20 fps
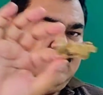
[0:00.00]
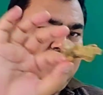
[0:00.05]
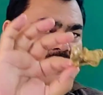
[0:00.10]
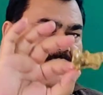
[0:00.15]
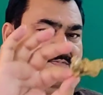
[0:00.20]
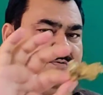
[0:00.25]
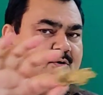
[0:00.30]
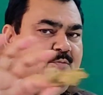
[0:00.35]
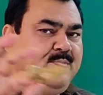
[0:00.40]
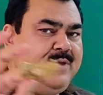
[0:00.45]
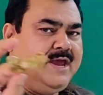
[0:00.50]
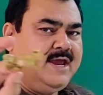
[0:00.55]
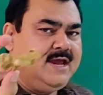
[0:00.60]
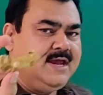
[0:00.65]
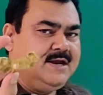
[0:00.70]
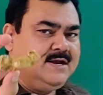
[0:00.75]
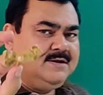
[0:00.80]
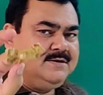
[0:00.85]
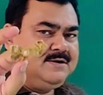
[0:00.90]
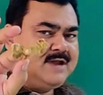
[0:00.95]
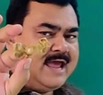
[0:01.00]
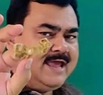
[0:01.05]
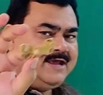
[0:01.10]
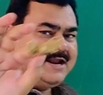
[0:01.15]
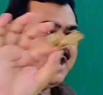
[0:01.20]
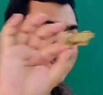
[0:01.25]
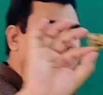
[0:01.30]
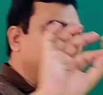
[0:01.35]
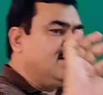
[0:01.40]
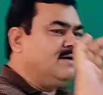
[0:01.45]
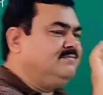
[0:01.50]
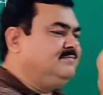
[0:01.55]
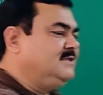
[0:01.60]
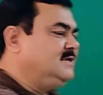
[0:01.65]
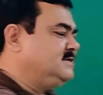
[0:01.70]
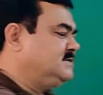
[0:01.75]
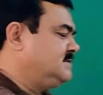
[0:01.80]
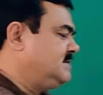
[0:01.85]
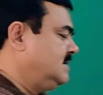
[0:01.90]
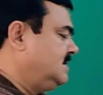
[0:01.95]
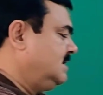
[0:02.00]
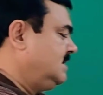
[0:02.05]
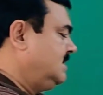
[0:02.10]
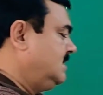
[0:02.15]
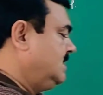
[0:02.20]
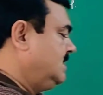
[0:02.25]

If you make diagram of this